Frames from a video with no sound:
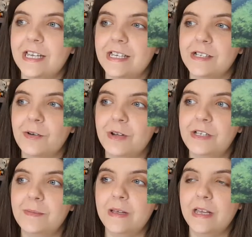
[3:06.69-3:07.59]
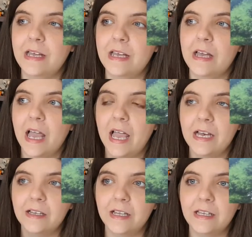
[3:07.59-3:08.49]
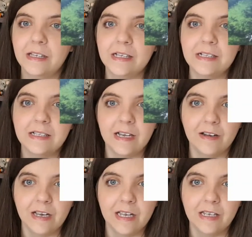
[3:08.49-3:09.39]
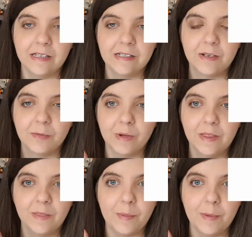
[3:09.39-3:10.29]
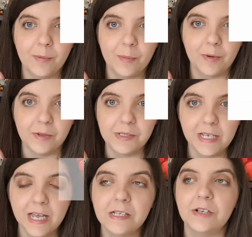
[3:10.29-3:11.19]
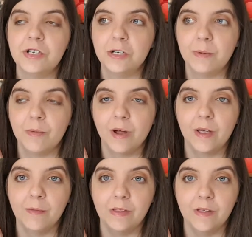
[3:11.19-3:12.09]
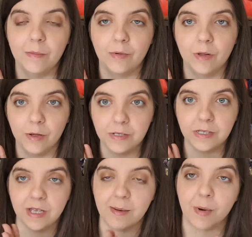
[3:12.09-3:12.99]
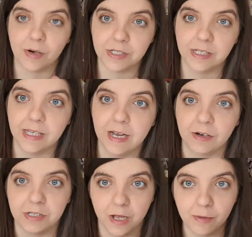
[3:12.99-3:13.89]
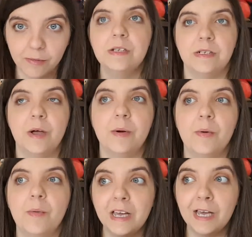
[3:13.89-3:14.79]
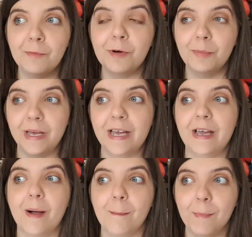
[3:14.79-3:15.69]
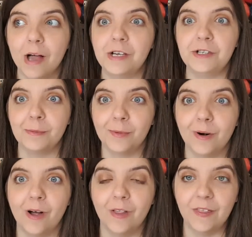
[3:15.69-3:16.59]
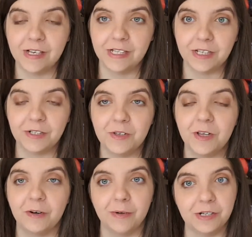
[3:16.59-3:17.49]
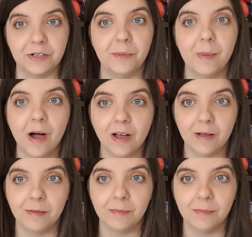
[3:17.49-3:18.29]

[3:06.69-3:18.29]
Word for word: is going to be handling this series with the people producing it, so she'll be working with them closely and personally herself. So it will be much more authentic to the original manga,